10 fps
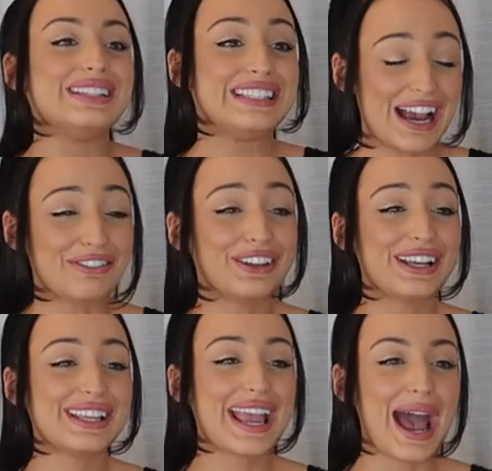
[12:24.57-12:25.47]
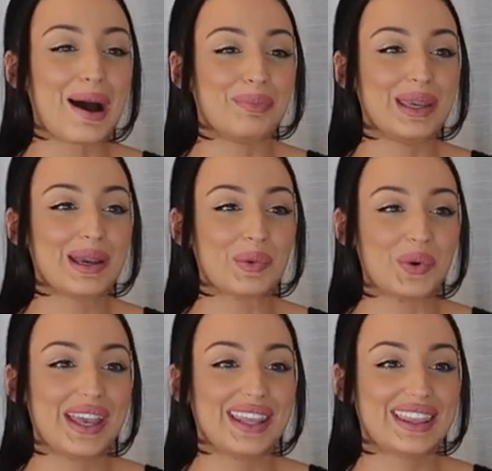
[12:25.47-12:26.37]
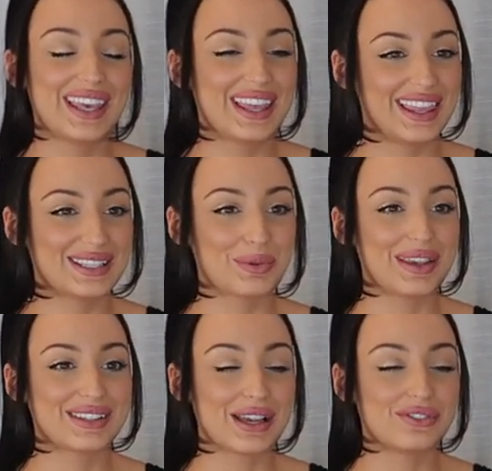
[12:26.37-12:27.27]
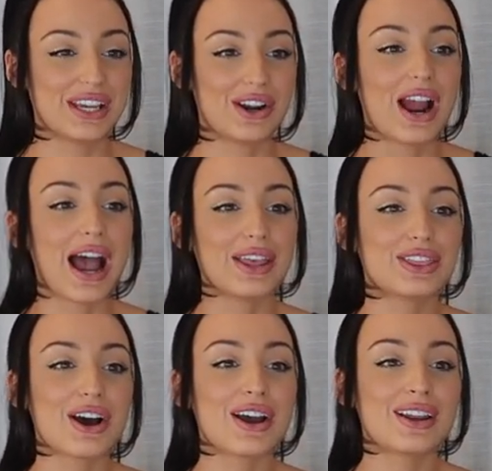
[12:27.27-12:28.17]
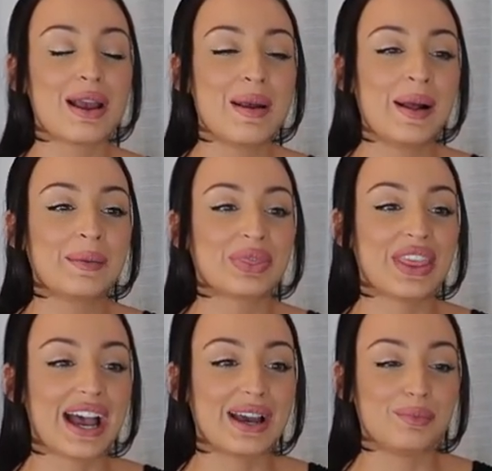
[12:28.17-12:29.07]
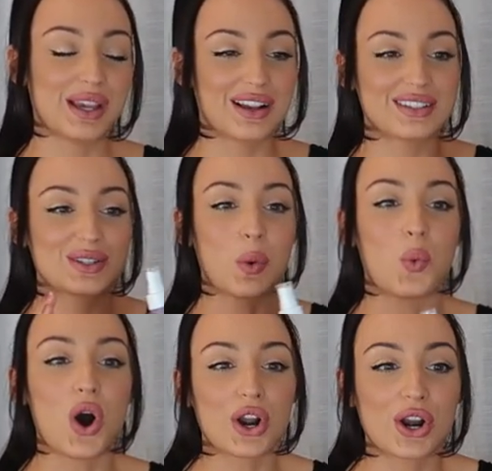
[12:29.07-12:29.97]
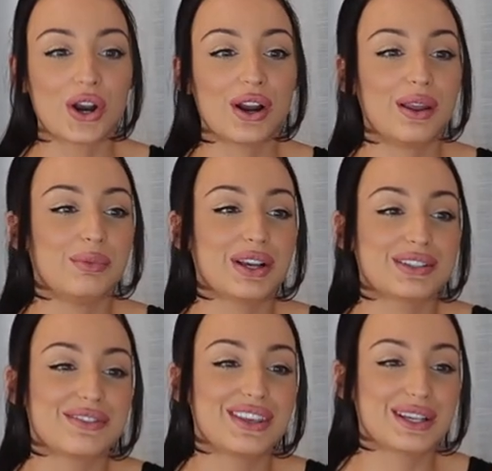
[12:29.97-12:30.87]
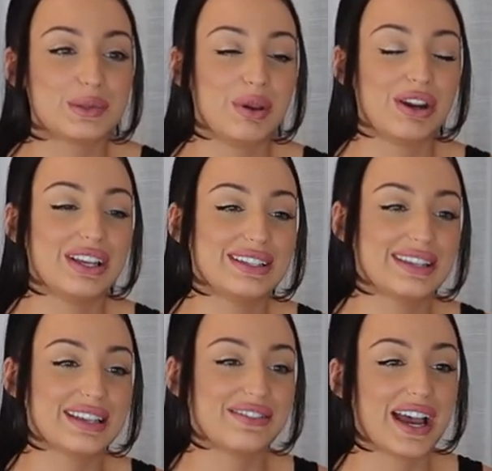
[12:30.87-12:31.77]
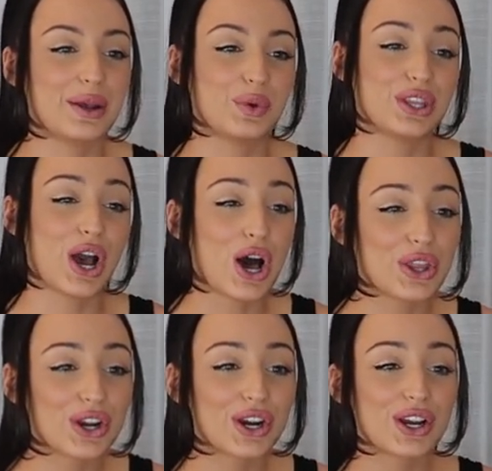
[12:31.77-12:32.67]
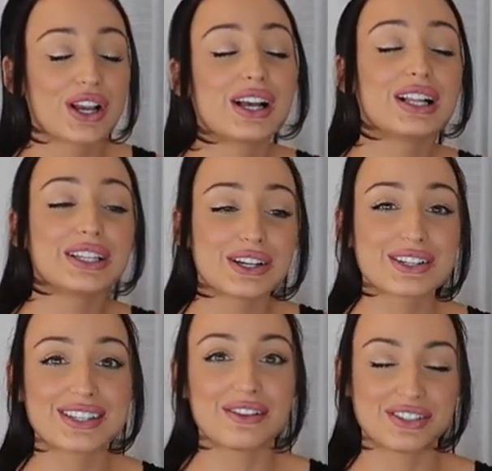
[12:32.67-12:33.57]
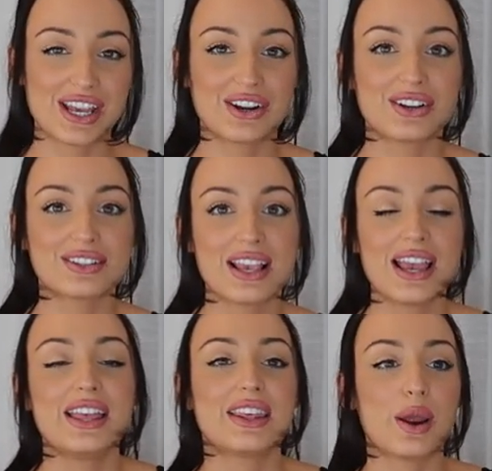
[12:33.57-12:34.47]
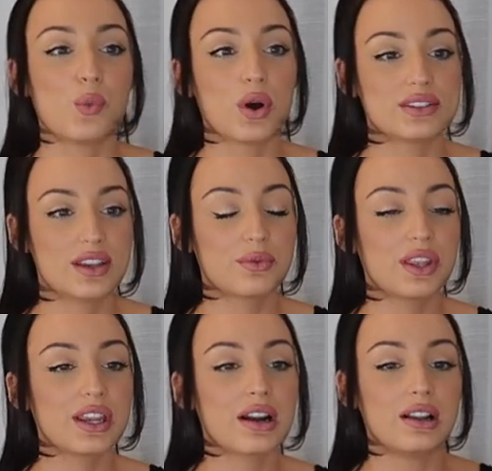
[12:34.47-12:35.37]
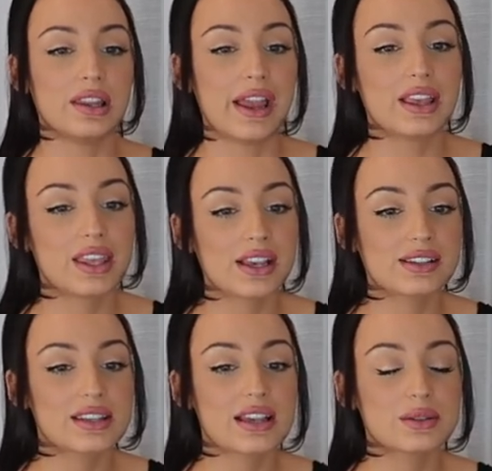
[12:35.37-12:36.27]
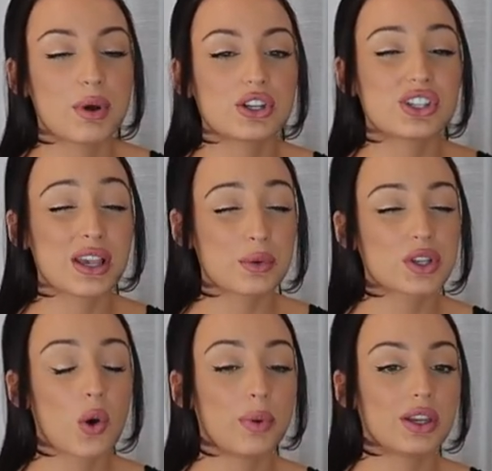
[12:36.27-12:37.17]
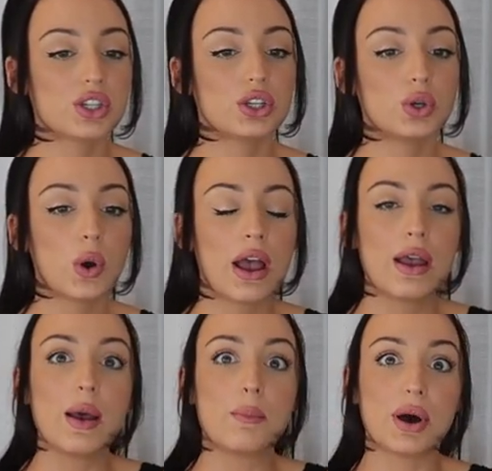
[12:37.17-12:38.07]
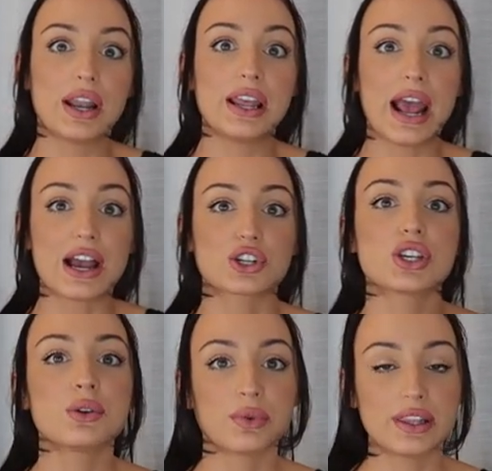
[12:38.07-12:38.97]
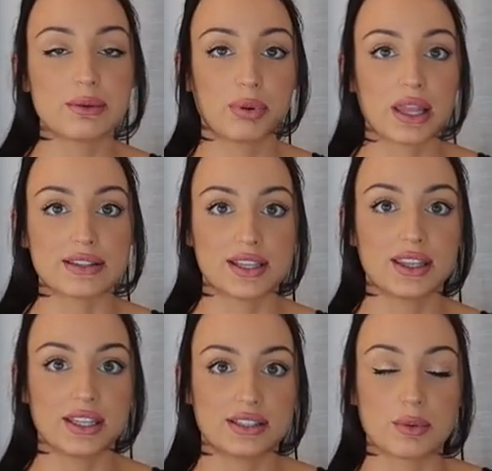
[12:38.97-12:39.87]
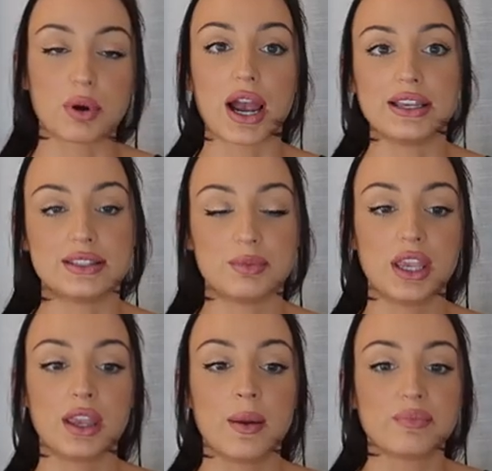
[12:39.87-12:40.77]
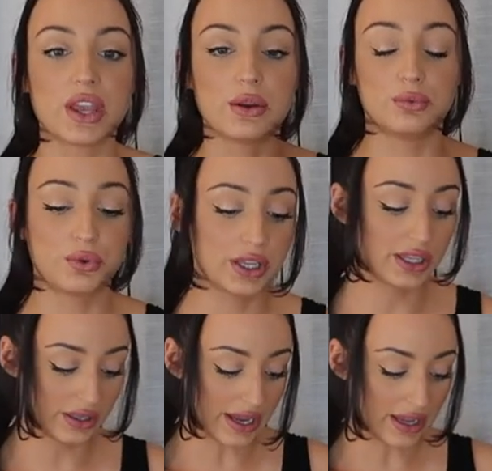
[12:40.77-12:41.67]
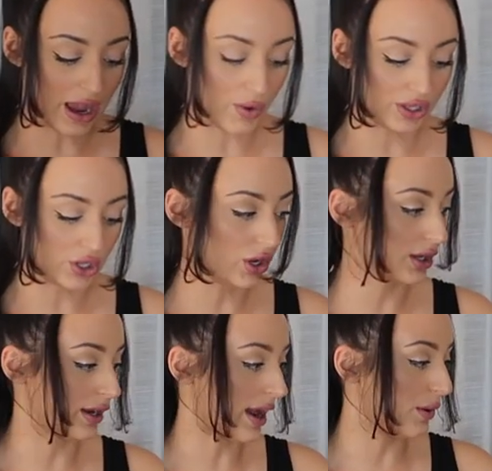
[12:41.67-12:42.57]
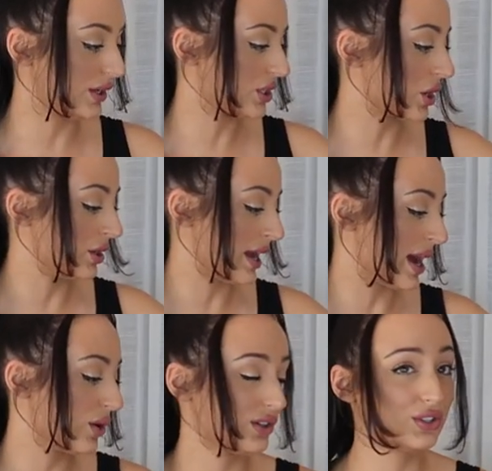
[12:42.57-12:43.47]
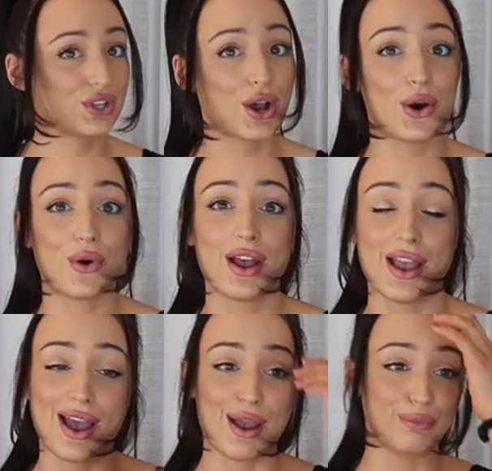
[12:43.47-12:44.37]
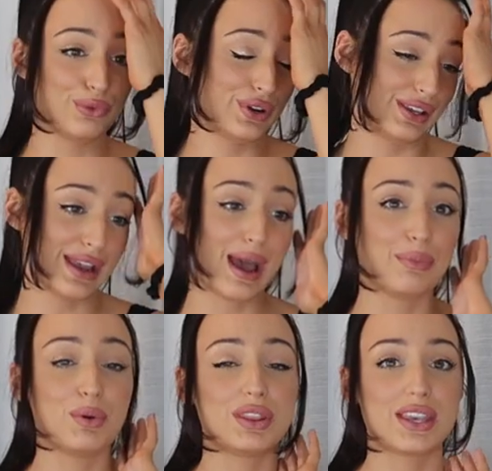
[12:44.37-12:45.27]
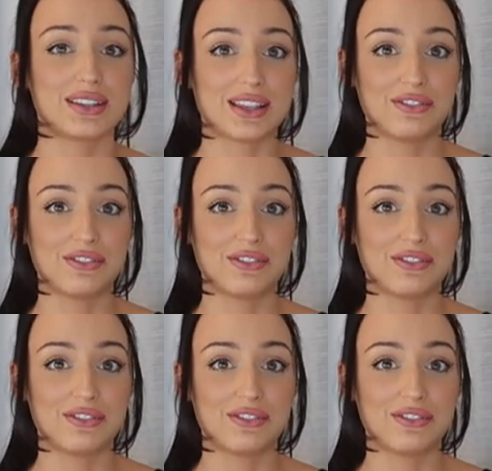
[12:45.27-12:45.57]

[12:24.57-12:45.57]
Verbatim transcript: Definitely happy with this week's self-tanner. I thought that because it's a water and because of the experiences I've had with the other clear self tanners that I wasn't really gonna like this as much as I was hoping to, but it actually really pleasantly surprised me. I really like how I look and how it turned out, so I'm really happy with this.